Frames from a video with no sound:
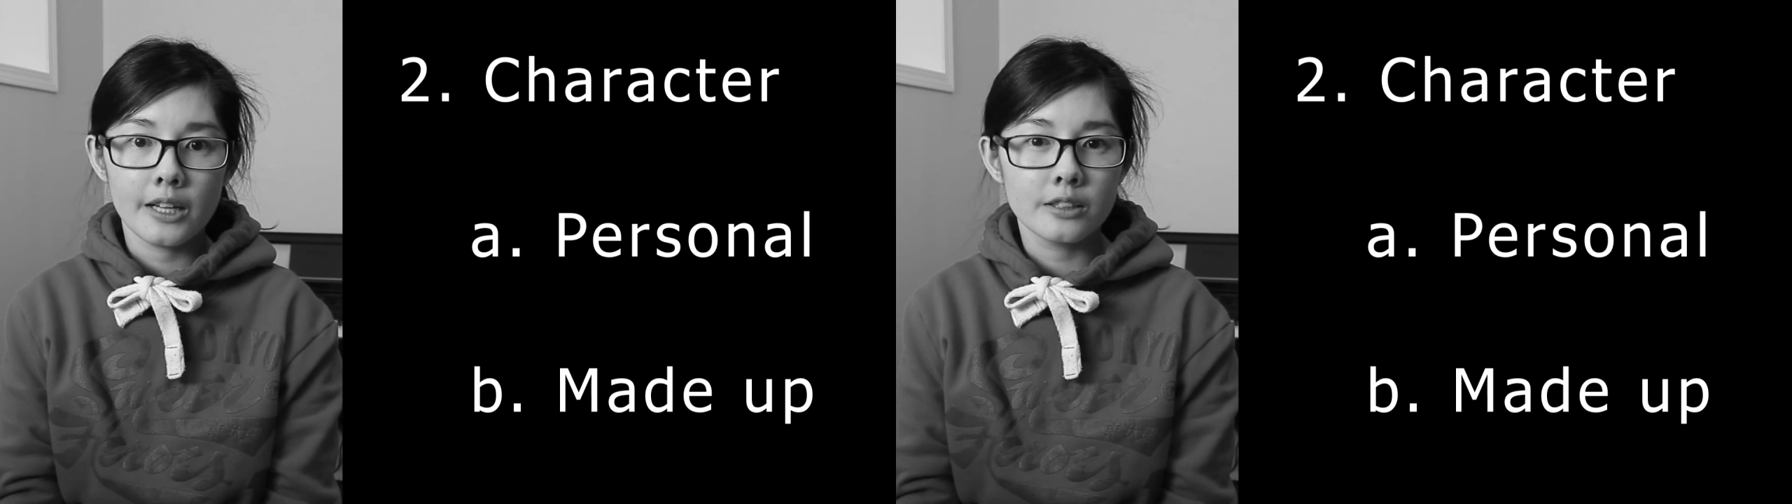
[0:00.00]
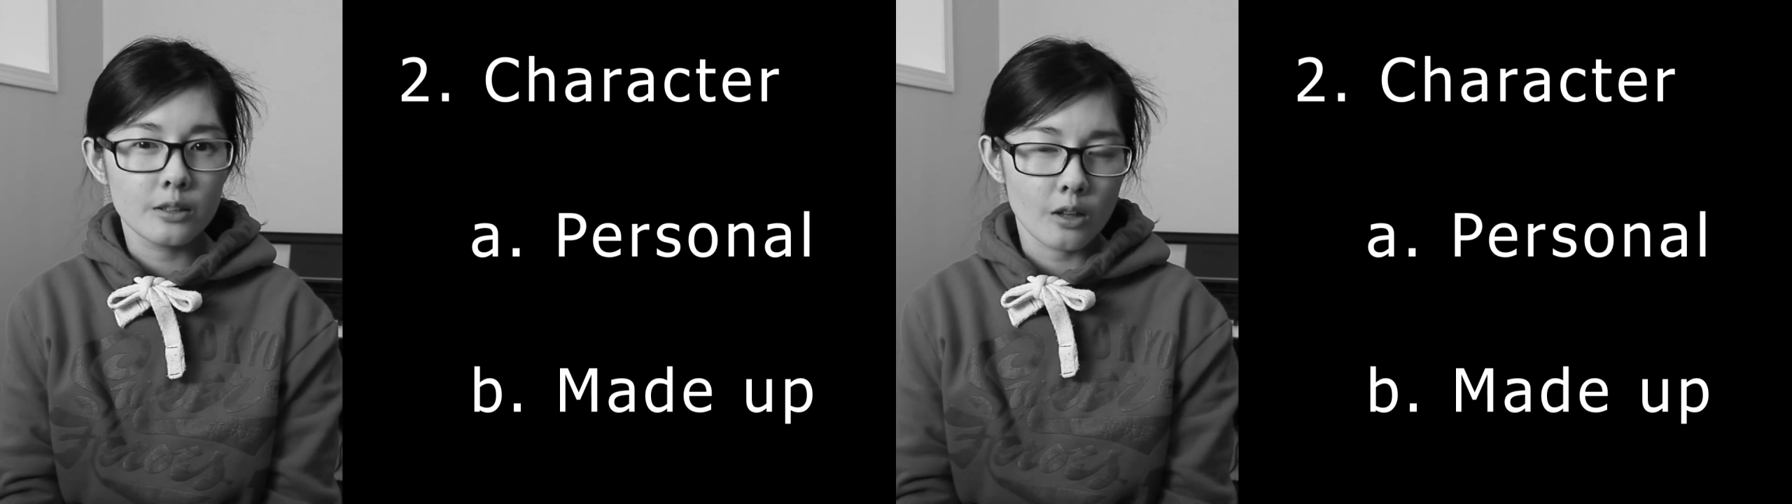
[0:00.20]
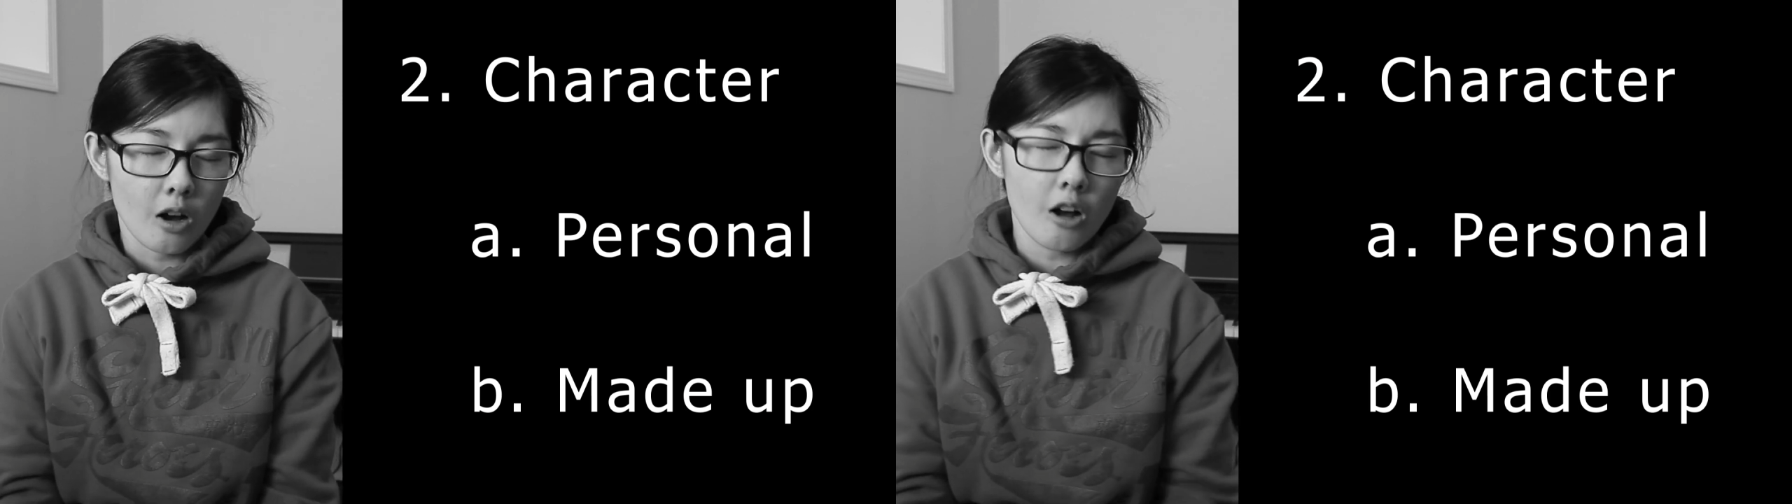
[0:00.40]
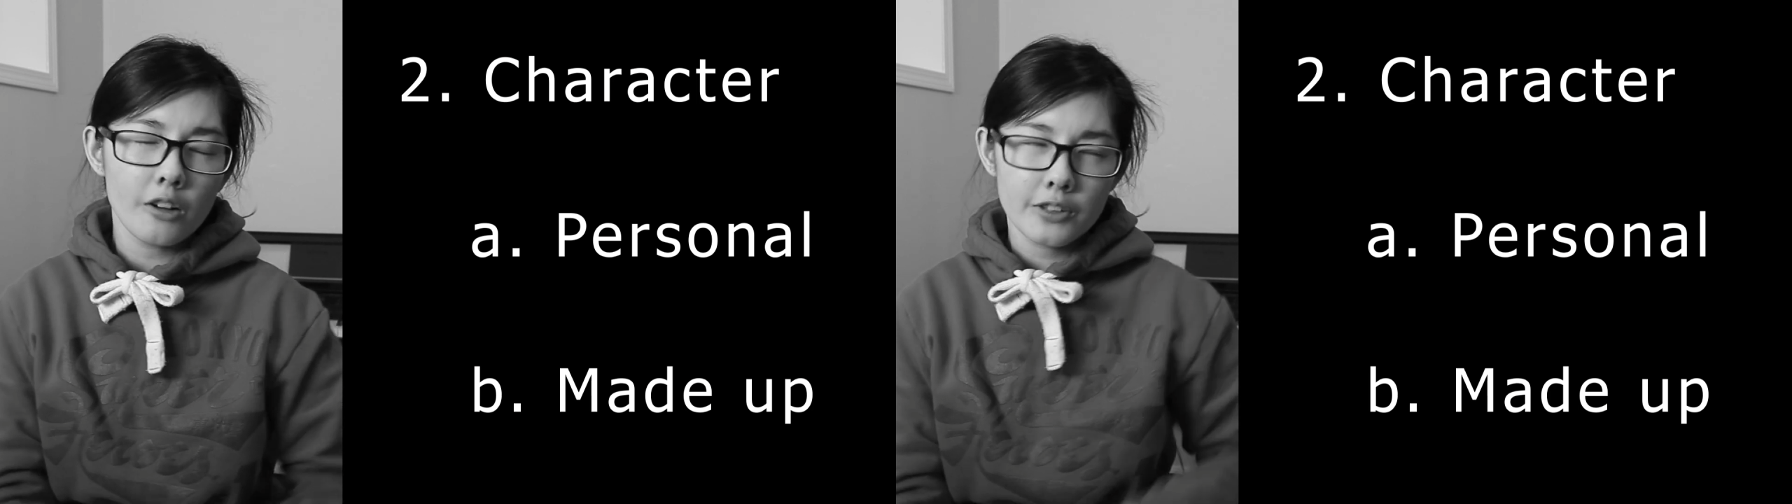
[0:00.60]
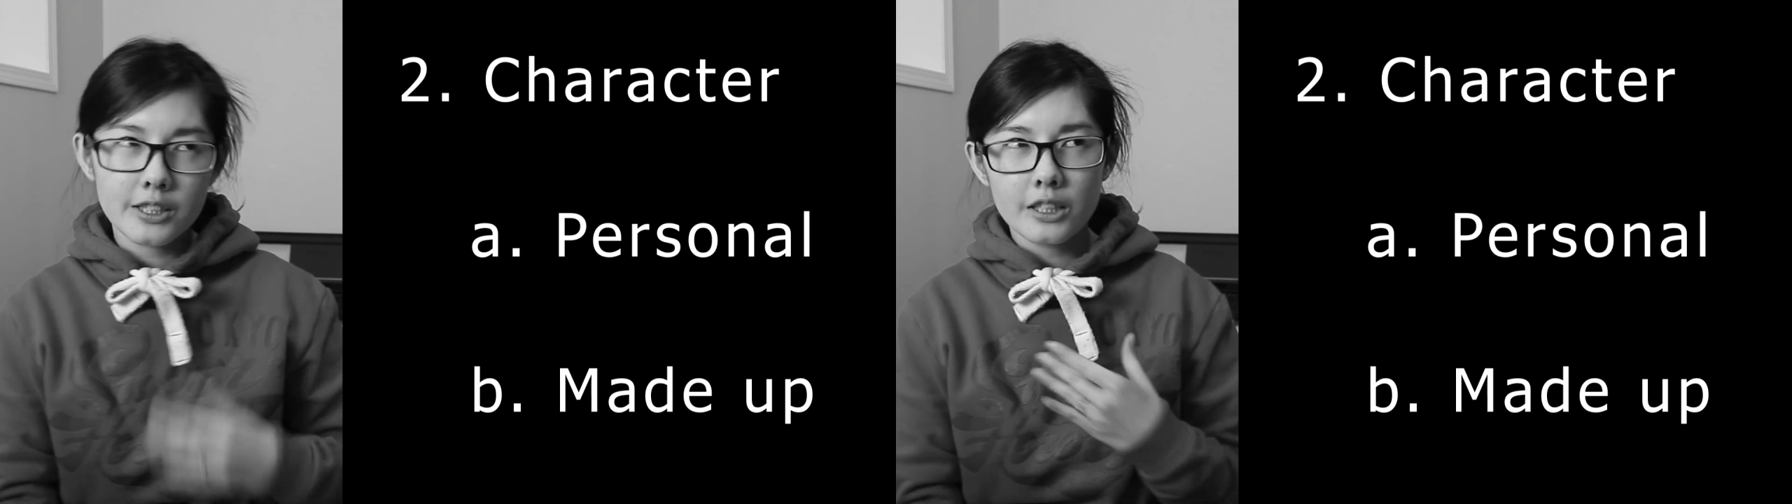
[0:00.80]
it's
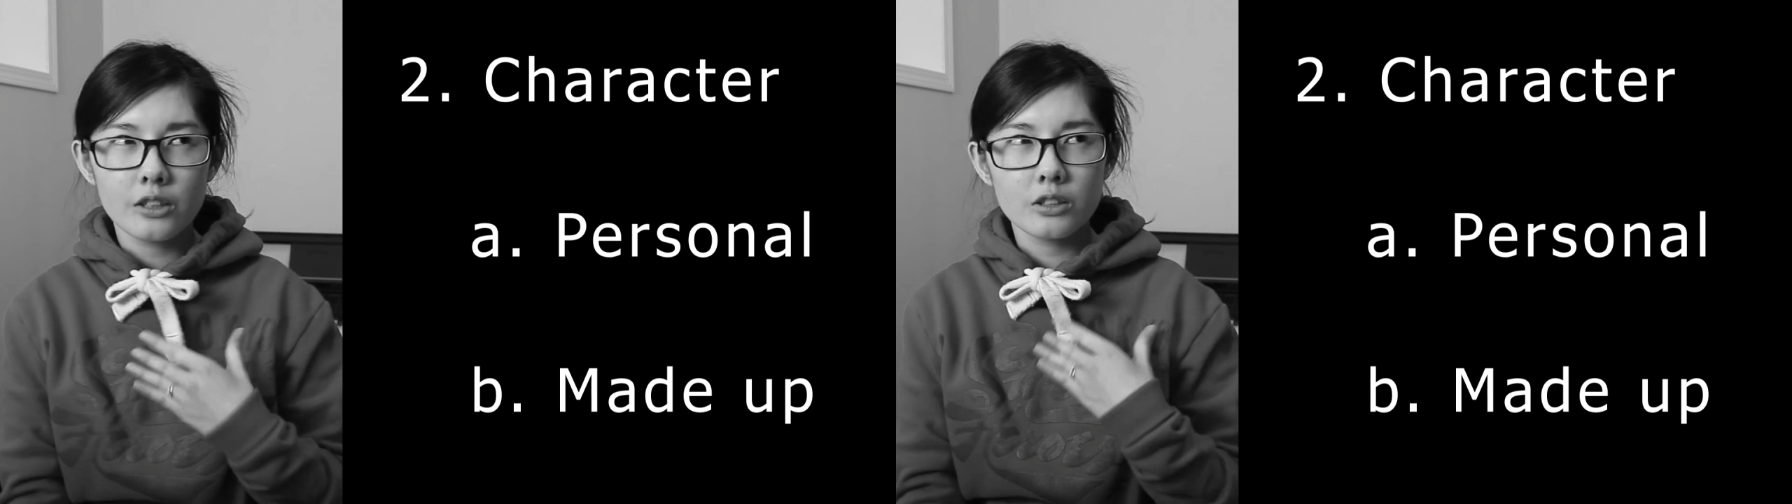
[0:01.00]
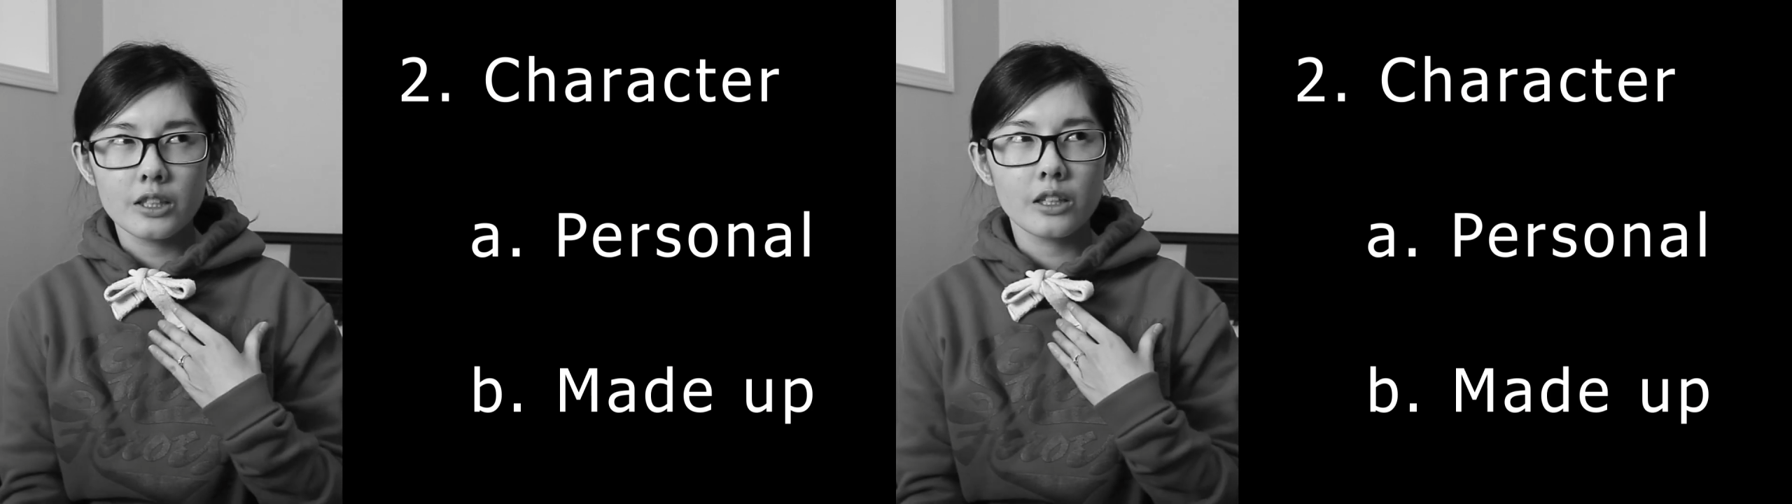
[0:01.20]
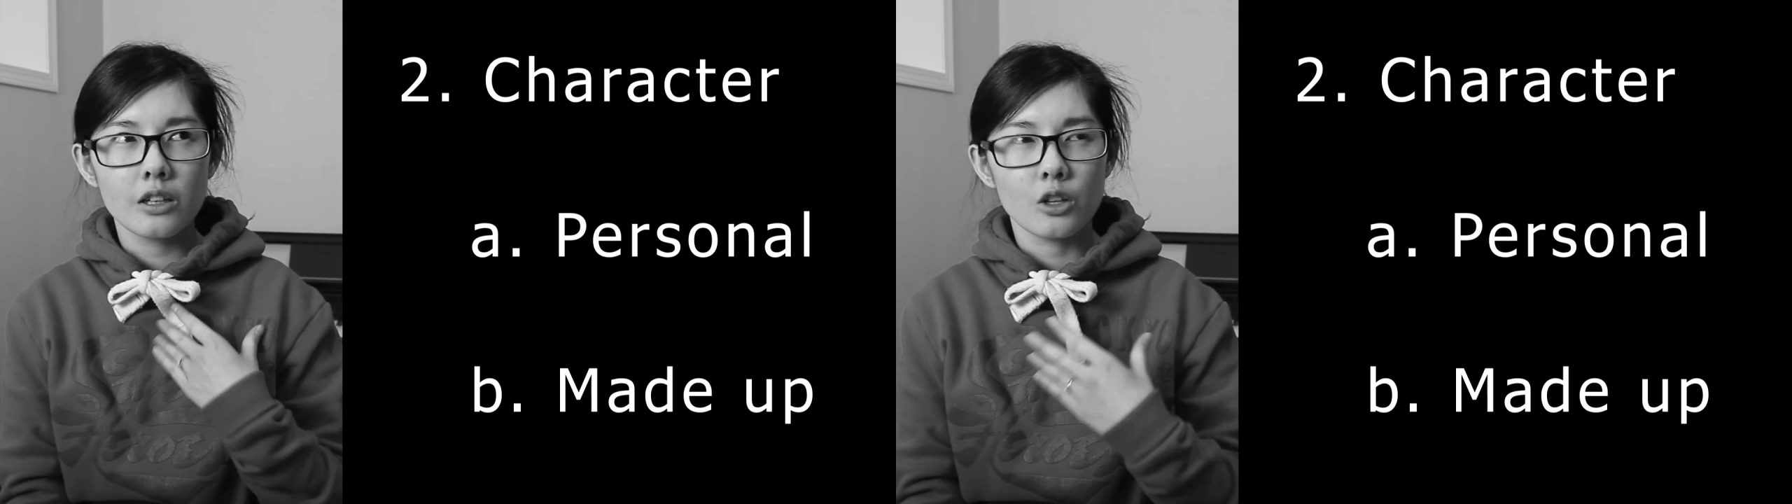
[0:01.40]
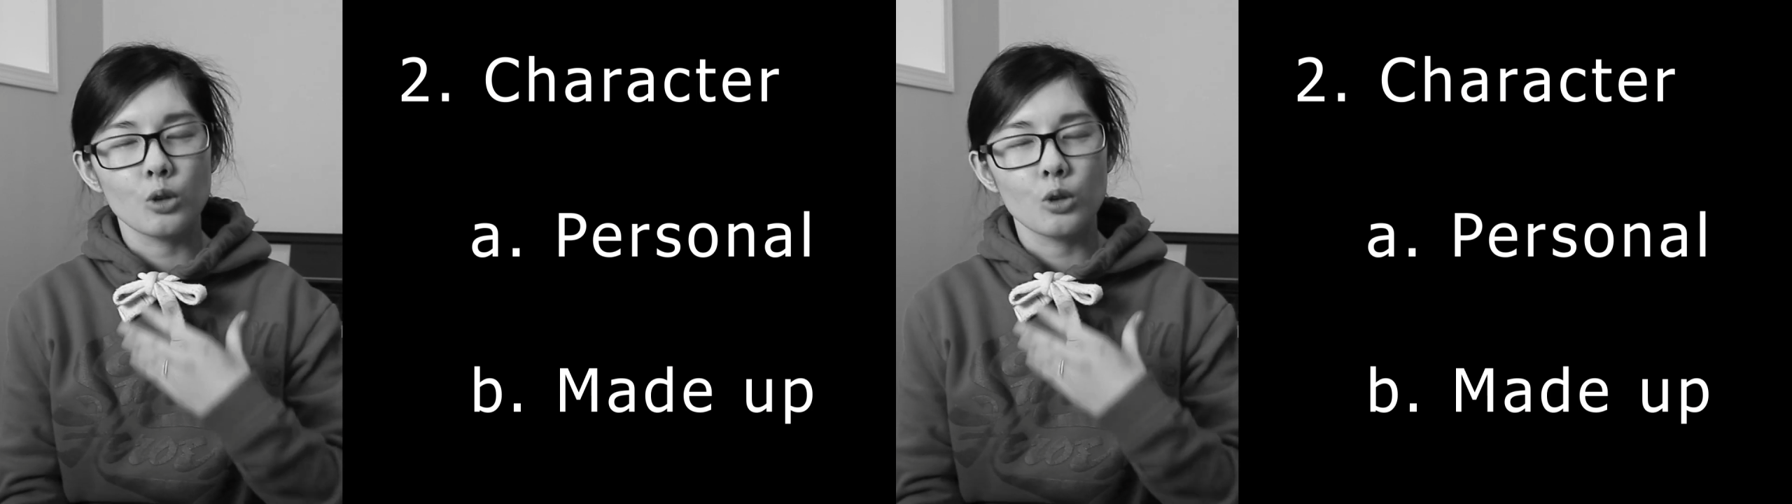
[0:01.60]
obviously using